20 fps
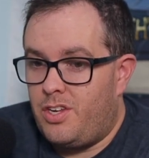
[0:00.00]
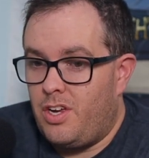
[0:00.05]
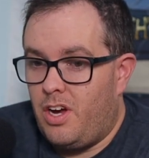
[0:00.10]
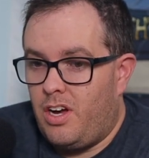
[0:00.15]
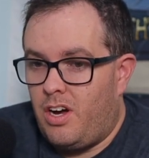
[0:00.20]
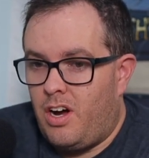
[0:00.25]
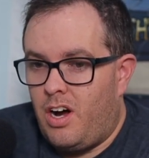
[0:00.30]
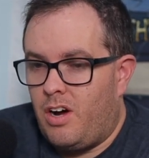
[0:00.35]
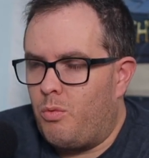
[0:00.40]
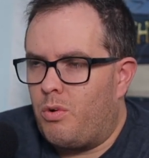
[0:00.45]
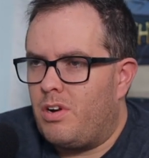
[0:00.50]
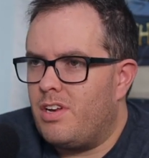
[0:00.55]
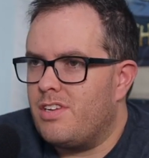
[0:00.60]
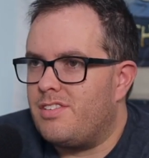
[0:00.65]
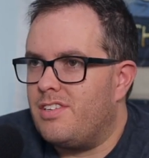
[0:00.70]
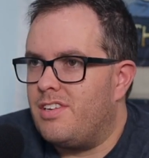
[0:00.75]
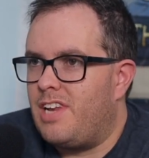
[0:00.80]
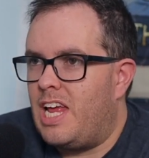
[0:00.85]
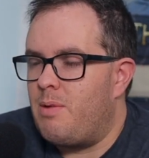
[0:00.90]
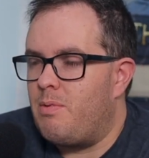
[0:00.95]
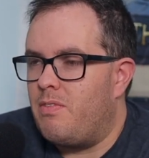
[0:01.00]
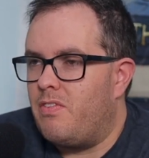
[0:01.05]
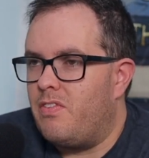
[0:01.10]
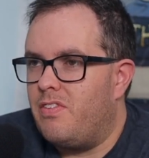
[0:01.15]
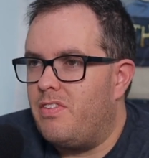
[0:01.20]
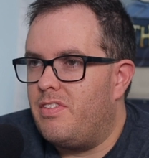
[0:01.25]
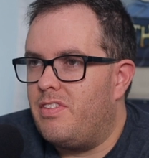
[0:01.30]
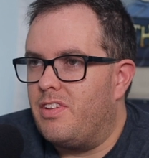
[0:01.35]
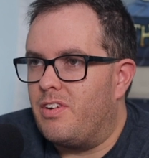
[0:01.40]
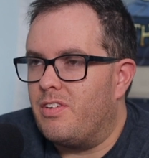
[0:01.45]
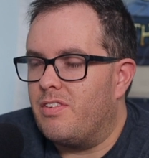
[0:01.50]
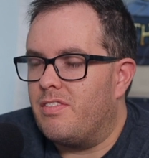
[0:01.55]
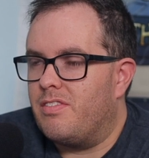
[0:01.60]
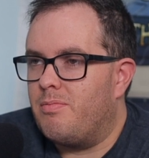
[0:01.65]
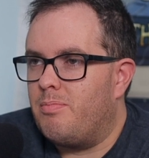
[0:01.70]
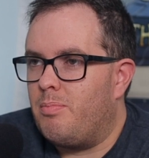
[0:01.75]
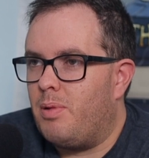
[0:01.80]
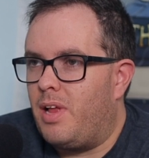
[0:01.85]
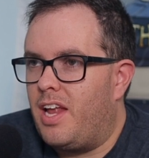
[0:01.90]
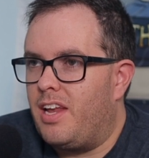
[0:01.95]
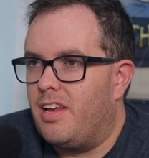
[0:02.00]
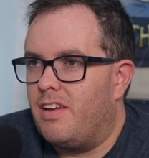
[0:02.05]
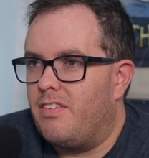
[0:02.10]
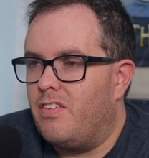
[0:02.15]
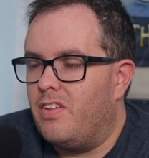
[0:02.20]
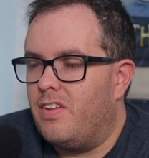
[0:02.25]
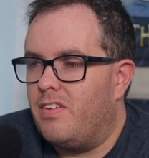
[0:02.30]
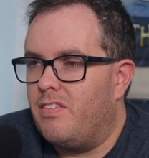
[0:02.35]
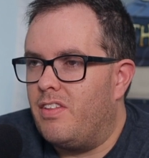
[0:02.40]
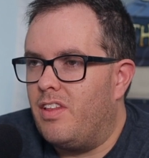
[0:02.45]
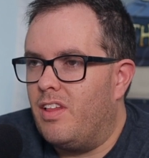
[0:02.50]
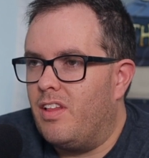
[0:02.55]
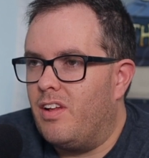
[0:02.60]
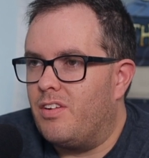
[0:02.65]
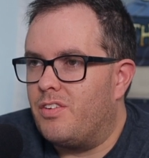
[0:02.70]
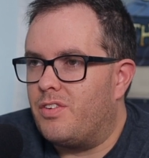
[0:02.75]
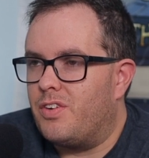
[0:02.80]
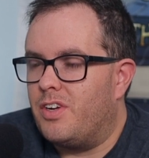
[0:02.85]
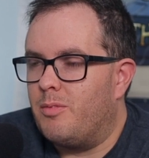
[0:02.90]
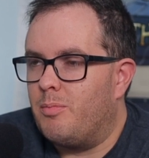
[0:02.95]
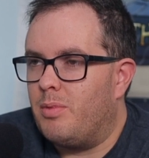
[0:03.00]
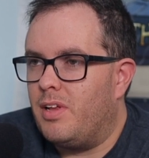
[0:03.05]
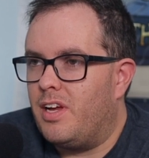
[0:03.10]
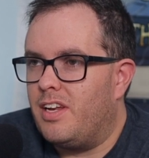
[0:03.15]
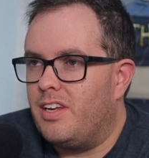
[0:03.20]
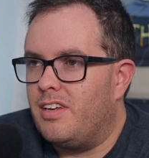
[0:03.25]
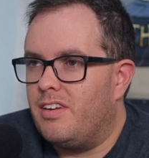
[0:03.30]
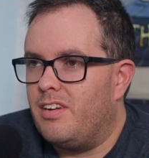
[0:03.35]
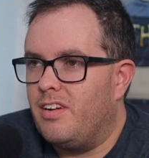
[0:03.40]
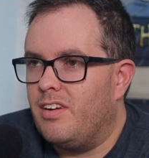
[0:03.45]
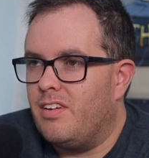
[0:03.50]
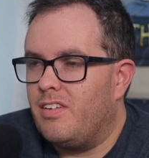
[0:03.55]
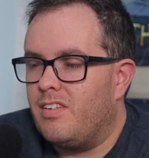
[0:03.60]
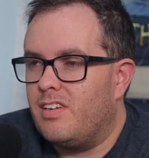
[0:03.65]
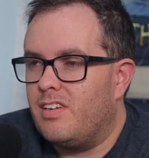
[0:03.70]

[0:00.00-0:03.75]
What is the name of their planet, the Elantrian planet? Do you know?